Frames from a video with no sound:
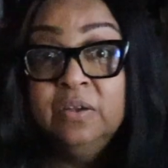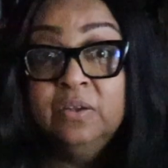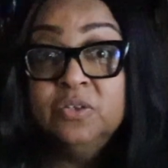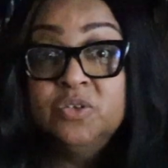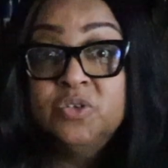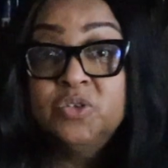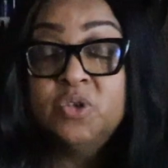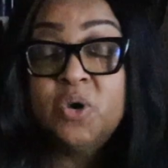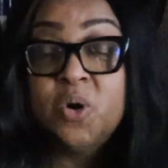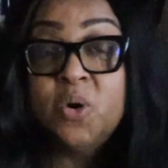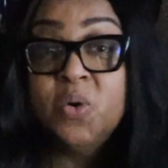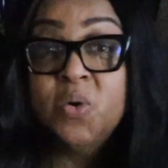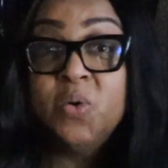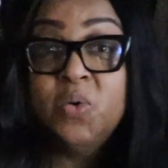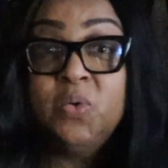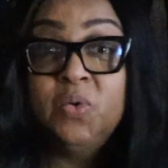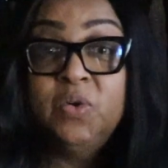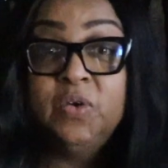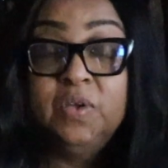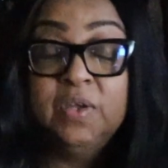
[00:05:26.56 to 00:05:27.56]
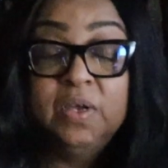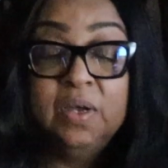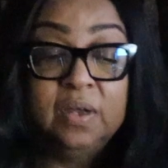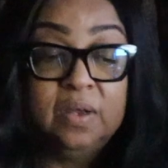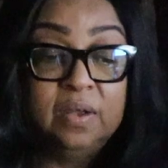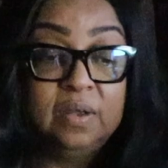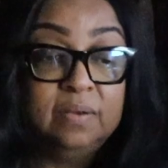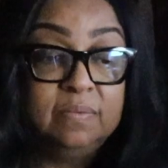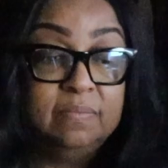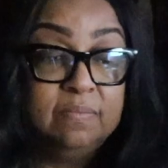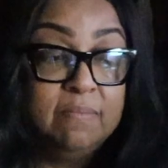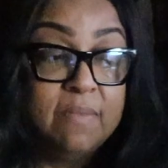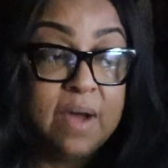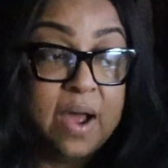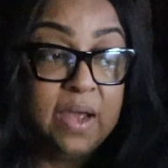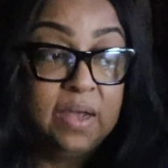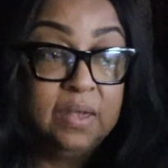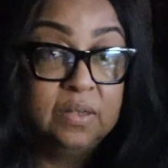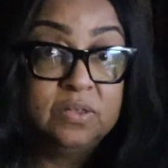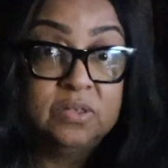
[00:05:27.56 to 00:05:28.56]
So
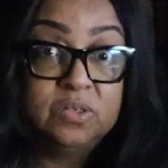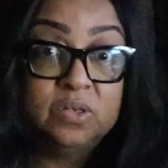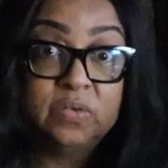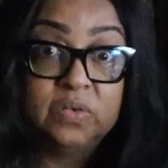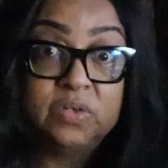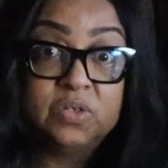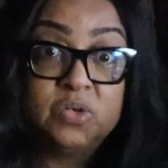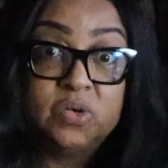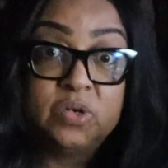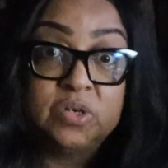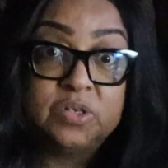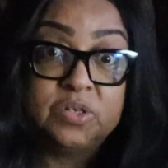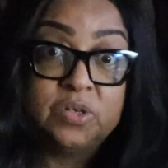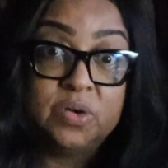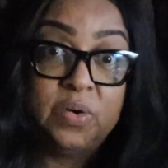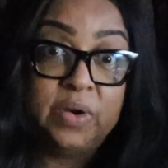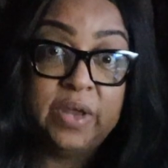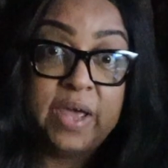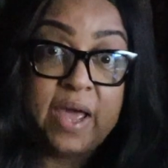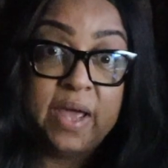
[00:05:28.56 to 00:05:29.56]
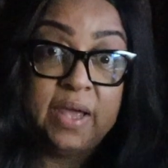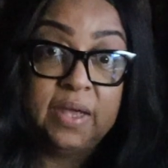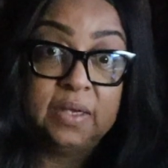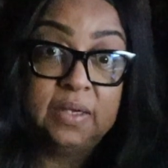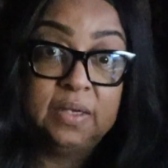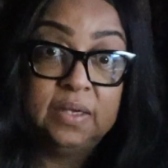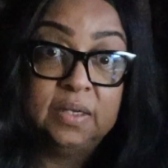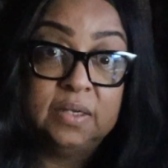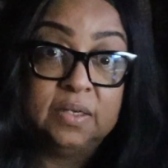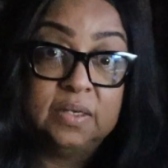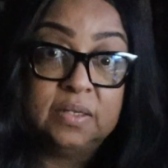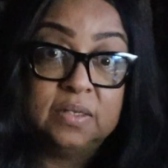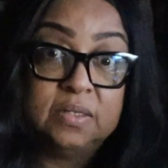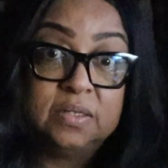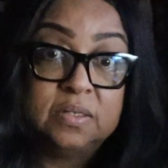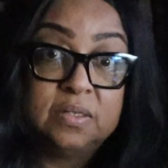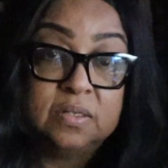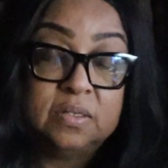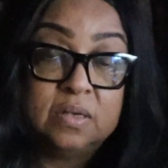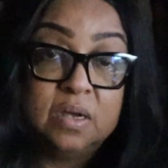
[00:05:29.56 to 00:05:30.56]
my Servitor zodiac
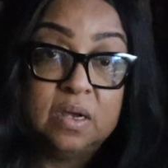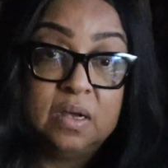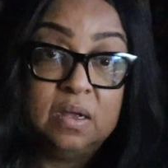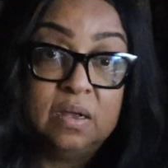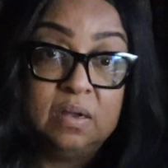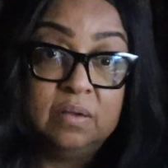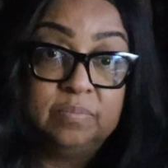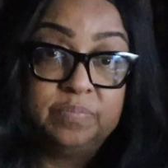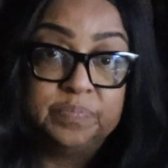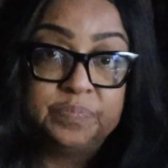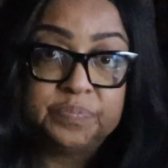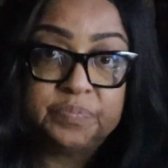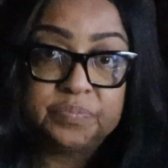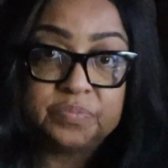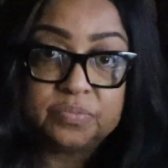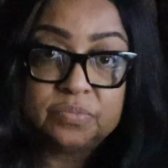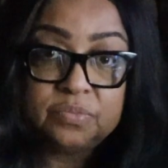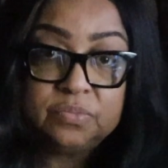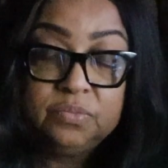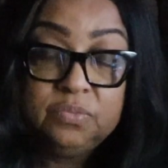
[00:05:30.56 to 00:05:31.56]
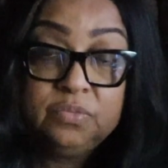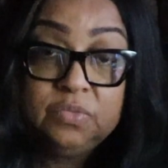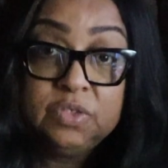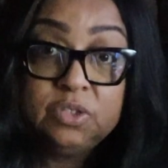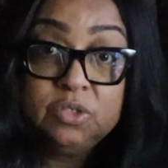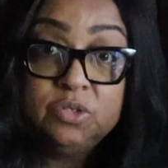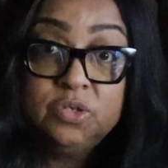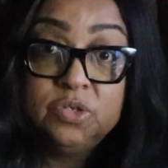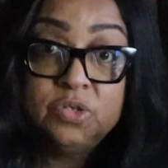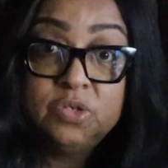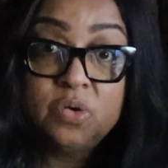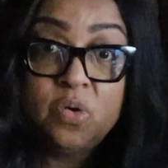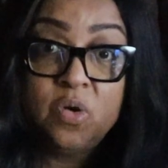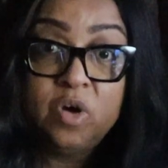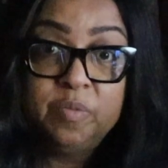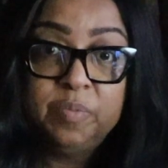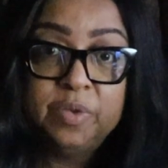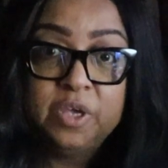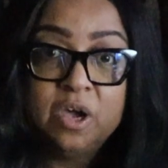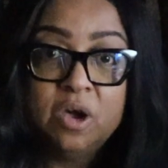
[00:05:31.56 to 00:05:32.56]
is
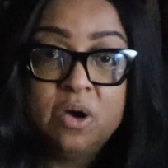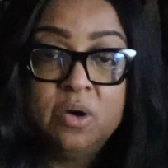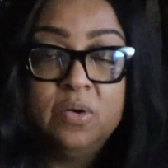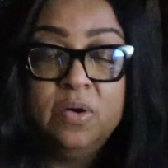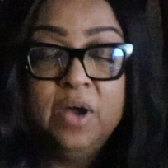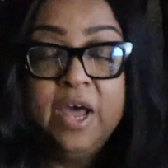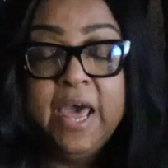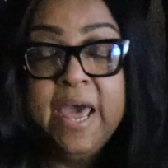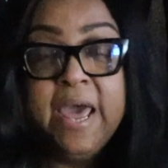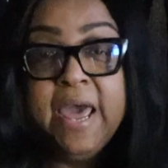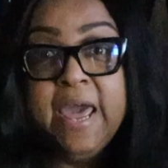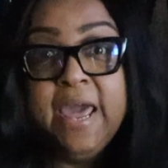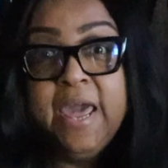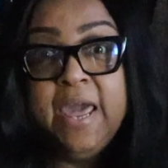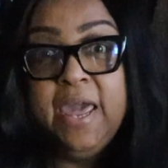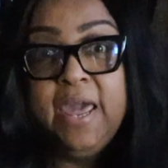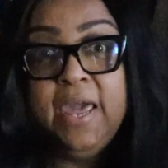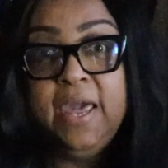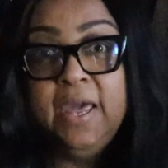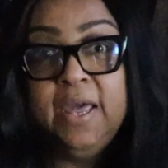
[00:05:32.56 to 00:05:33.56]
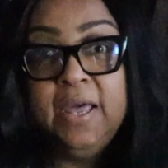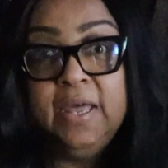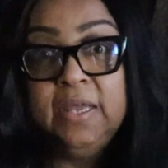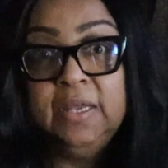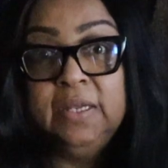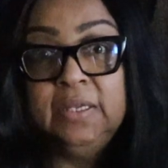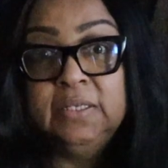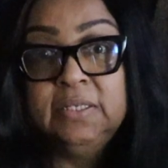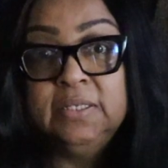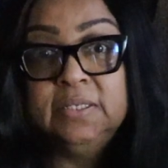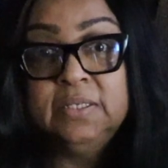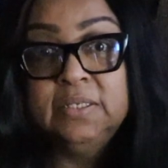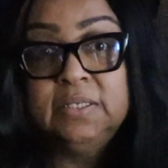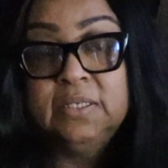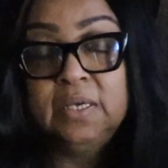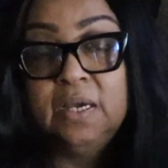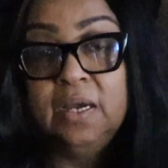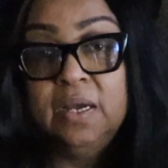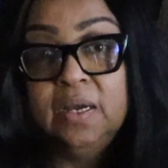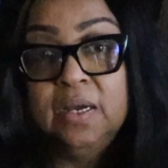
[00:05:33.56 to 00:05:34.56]
Scorpio, and
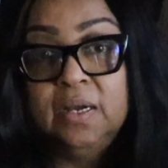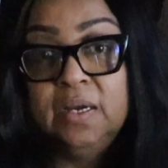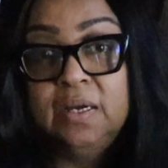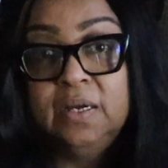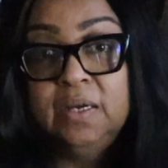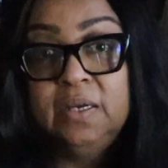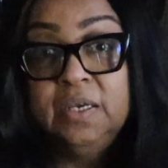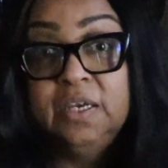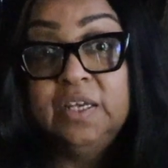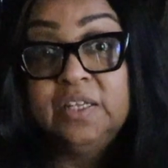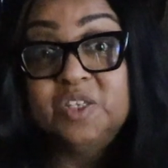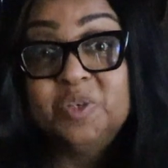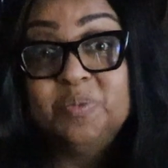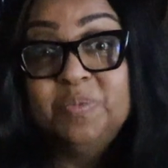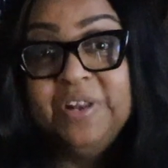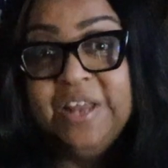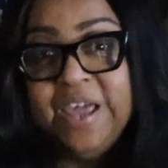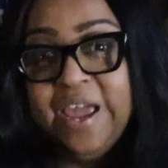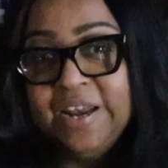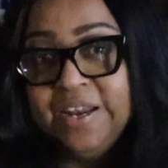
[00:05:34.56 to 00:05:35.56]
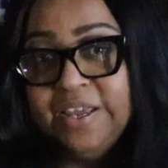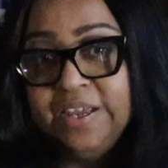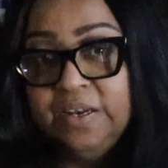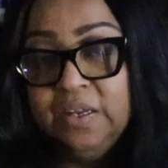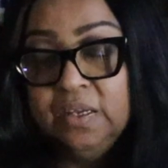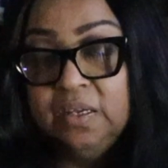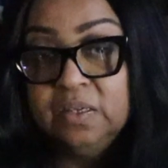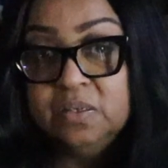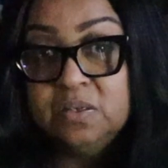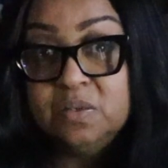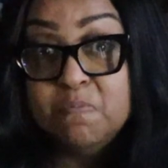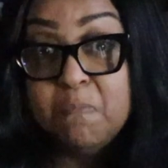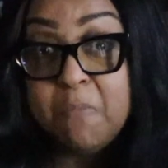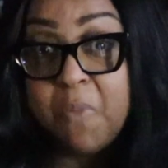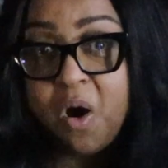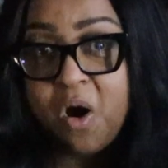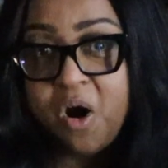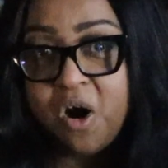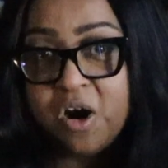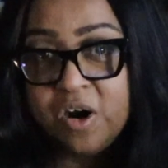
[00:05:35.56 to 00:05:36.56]
its planet is
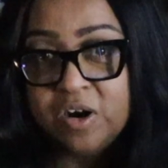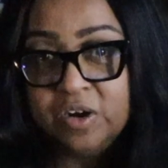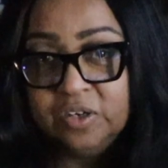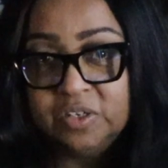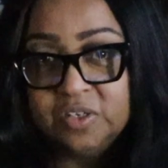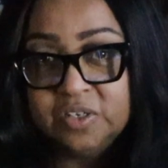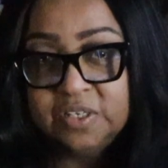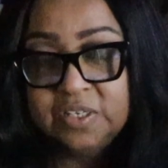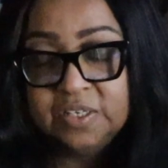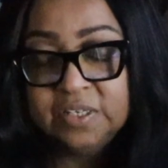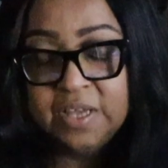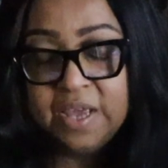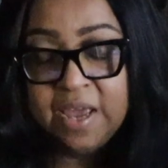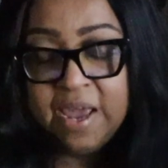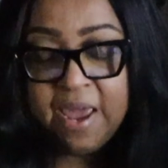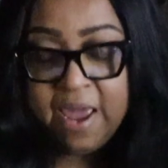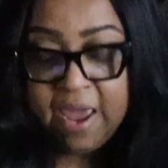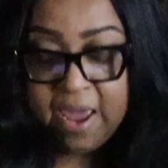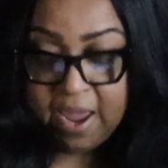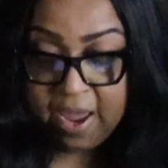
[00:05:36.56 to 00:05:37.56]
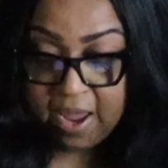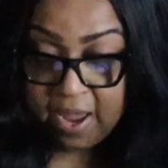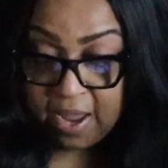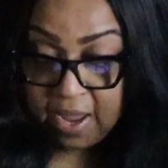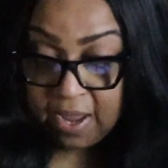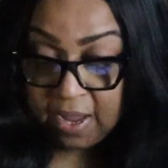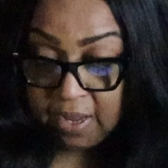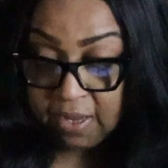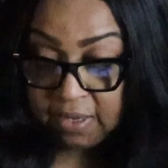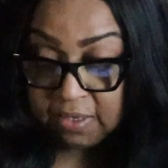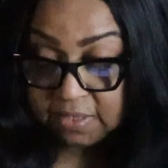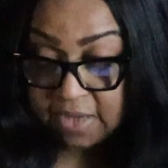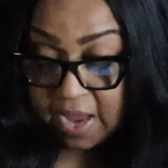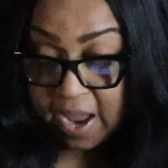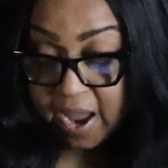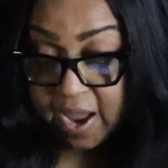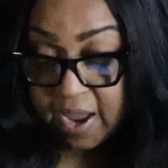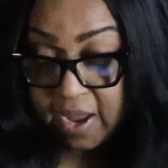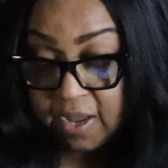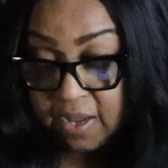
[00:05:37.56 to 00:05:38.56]
Mars. And
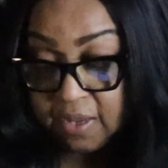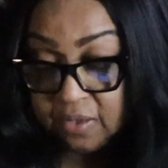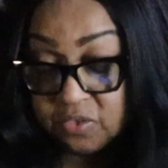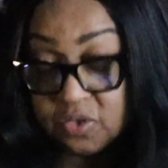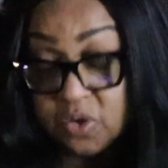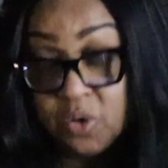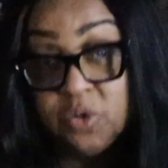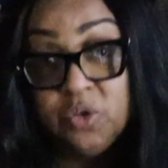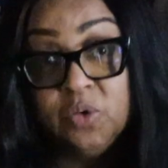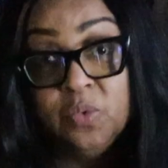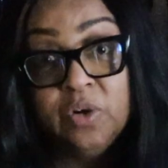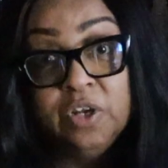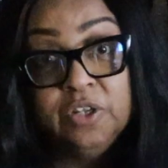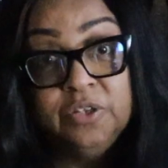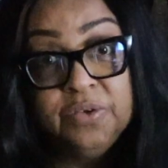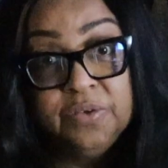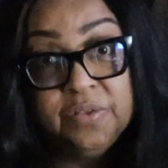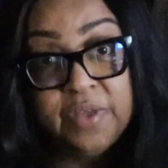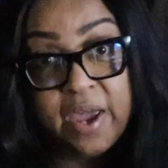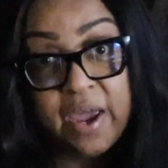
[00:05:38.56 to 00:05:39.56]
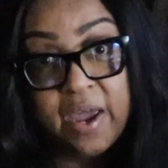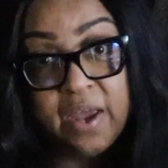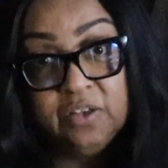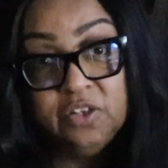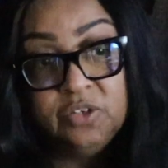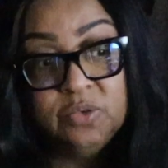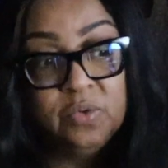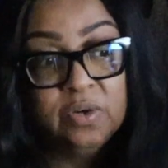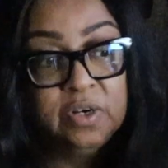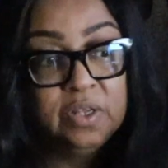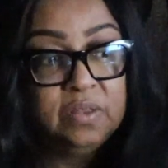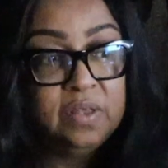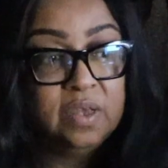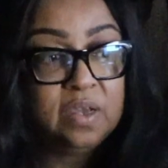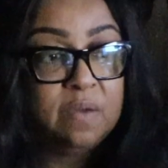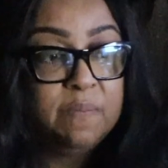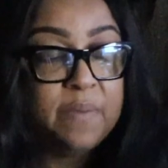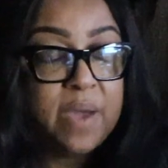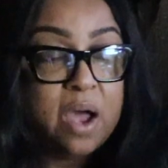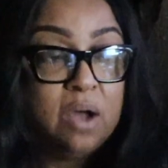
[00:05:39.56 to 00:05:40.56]
so you want to do that. You want to think
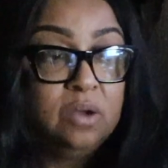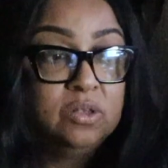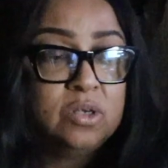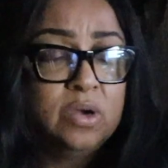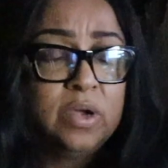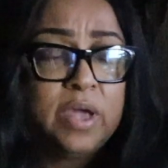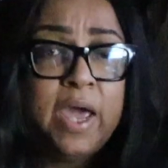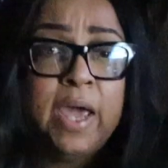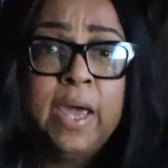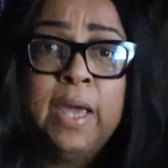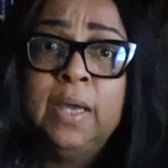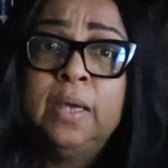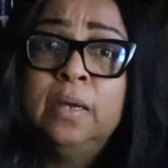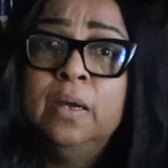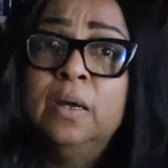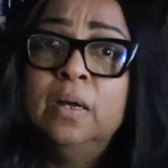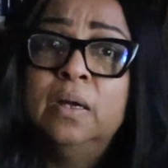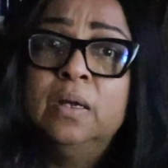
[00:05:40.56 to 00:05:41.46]
about, okay,